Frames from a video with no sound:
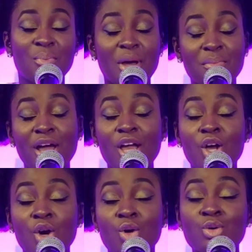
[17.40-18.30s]
My
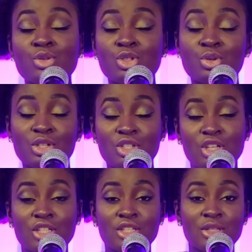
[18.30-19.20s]
mind goes to a
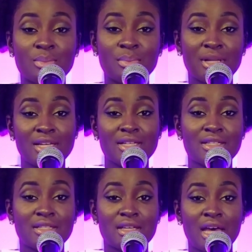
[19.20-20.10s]
certain
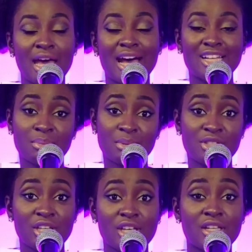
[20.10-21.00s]
place at a
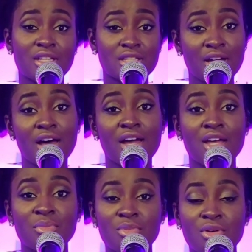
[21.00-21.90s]
particular
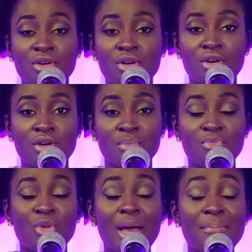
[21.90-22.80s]
time
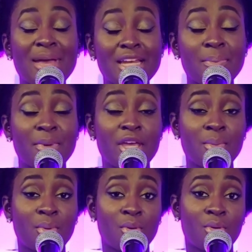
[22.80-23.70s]
where many
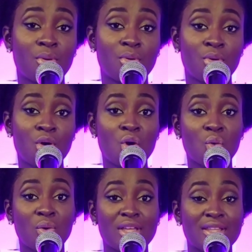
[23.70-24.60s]
people
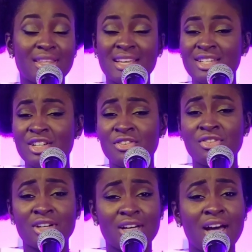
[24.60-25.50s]
with
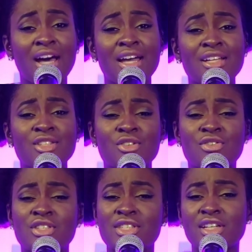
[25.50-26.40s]
different kinds of
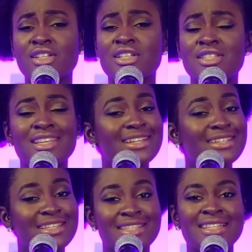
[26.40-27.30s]
sickness and
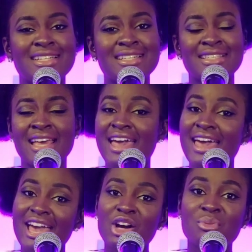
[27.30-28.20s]
disease,
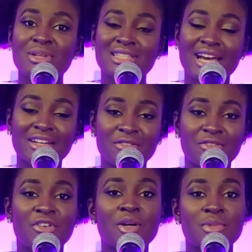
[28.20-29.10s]
ailments and
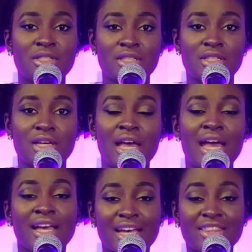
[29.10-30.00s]
infirmity
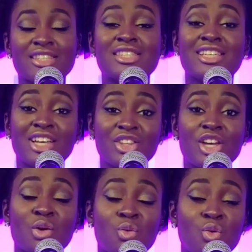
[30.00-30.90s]
gather together
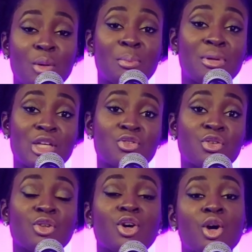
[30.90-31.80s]
in one place
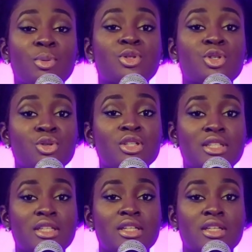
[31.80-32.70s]
for the
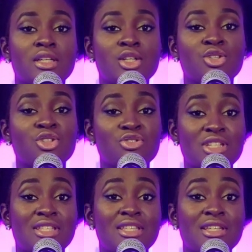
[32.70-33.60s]
opportunity to
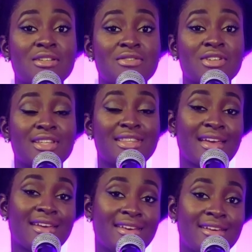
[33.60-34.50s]
receive
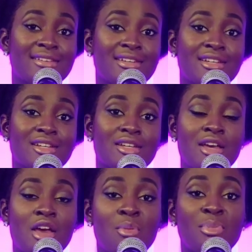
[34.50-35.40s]
their healing,
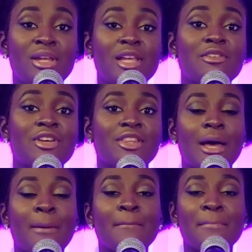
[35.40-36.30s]
believing
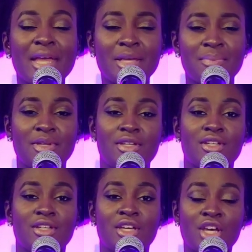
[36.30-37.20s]
that maybe,
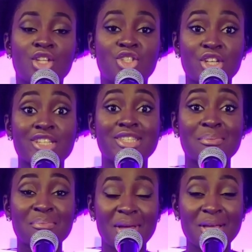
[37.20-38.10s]
just
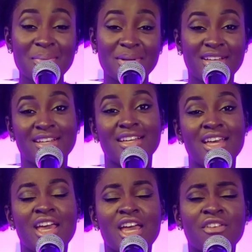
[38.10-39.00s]
maybe,
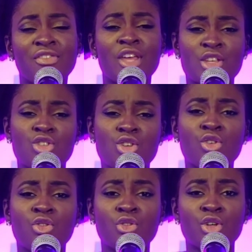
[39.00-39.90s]
if they're
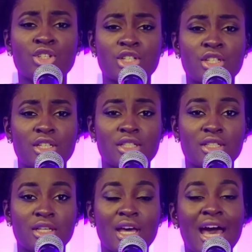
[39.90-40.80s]
so
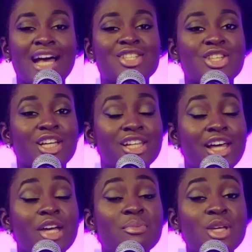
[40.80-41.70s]
fortunate as to
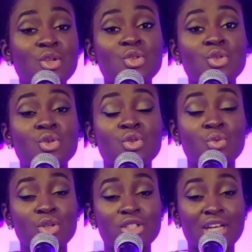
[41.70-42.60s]
climb into the
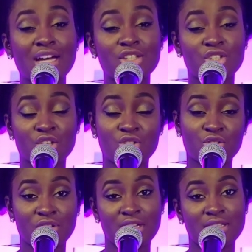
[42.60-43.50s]
water at just
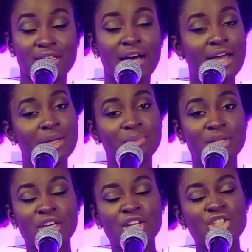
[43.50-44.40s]
the right time,
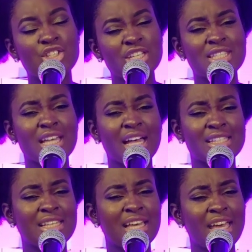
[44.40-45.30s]
just
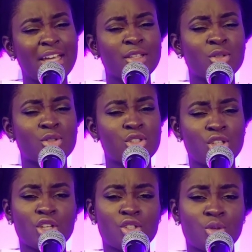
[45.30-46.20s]
as the angel
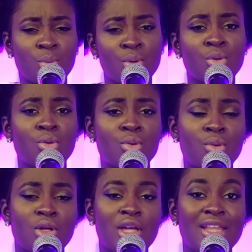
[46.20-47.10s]
stirs the pool,
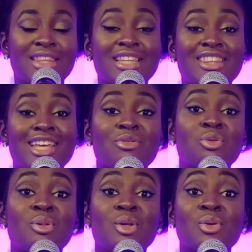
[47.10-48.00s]
that they
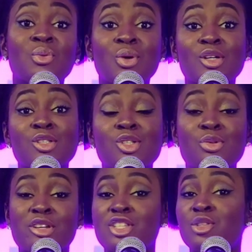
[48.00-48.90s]
would be the one
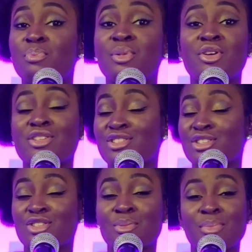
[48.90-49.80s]
to experience
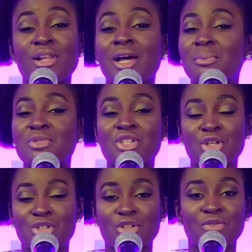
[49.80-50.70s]
the sublime
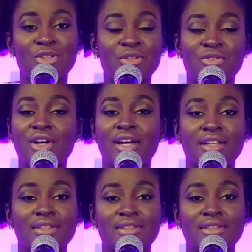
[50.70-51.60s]
touch of the divine.